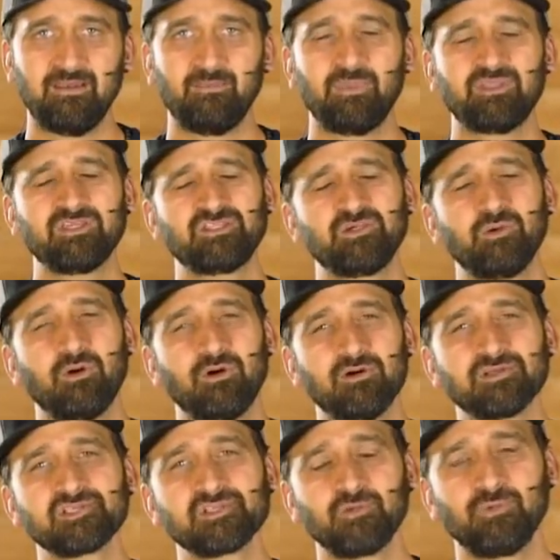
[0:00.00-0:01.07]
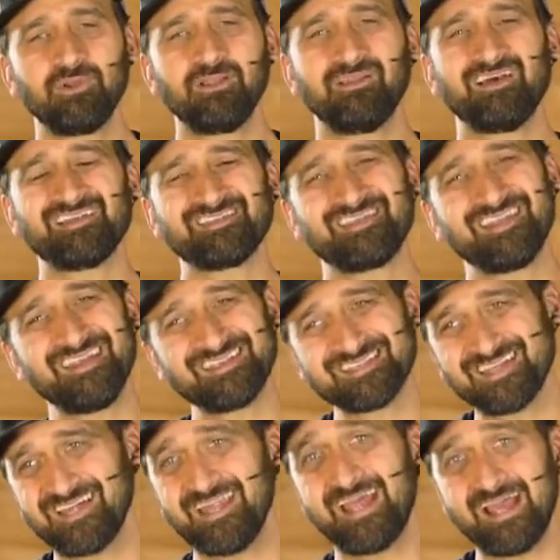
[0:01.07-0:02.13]
But that you also realize that it's
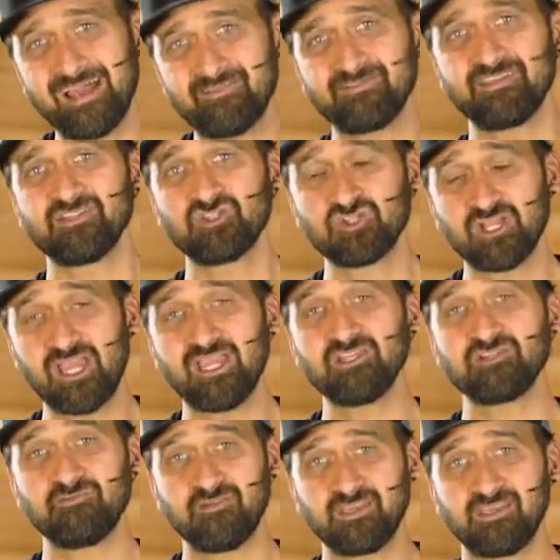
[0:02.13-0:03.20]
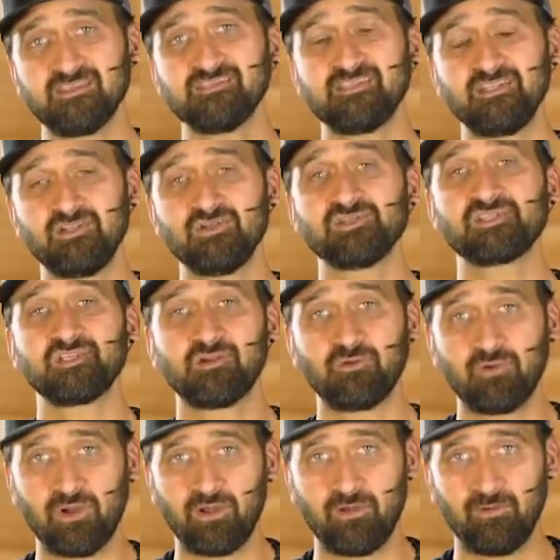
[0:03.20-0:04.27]
going to have to change if it continues to
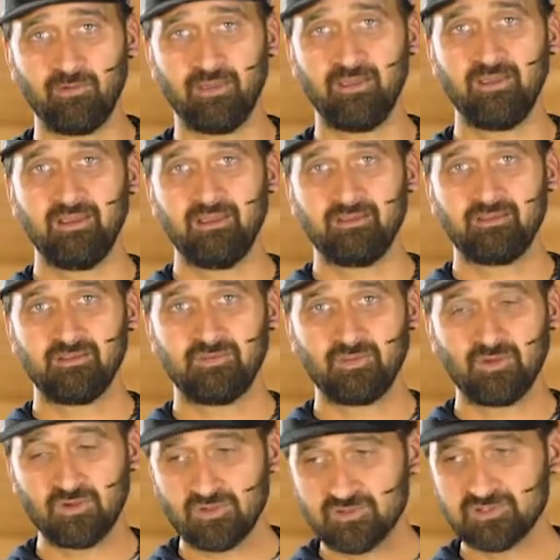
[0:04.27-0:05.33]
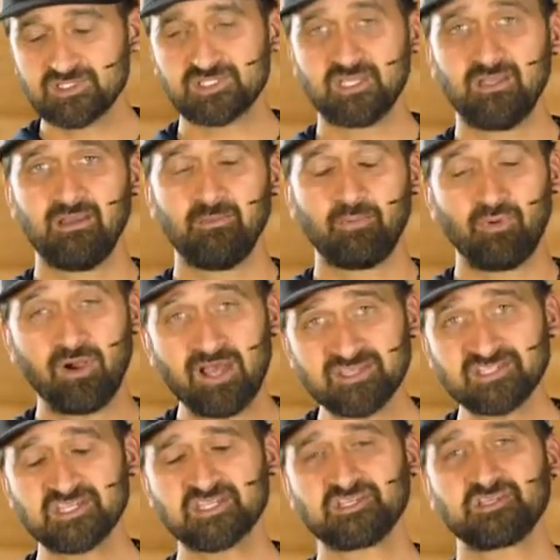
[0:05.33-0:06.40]
grow. That those
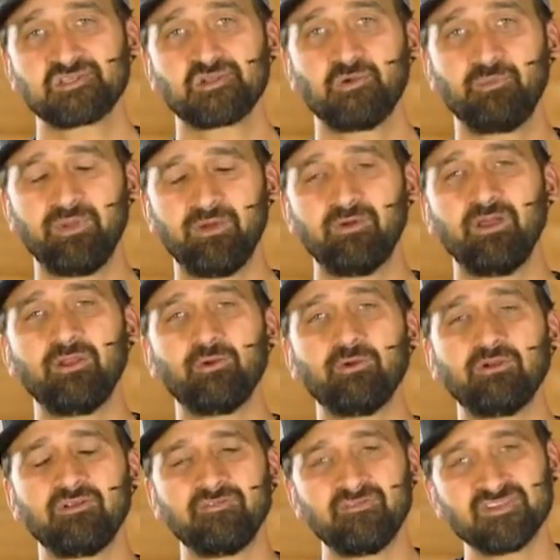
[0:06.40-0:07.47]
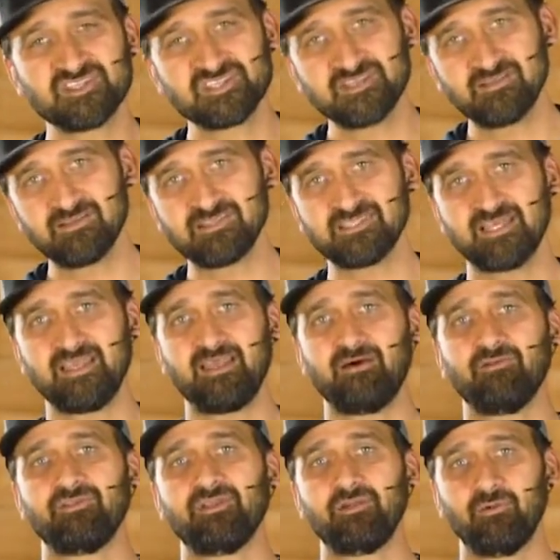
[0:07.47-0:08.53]
processes are built in order to facilitate
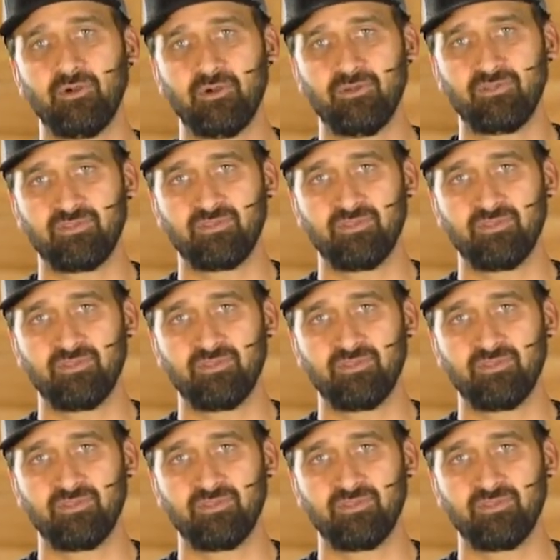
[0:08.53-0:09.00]
healthy growth.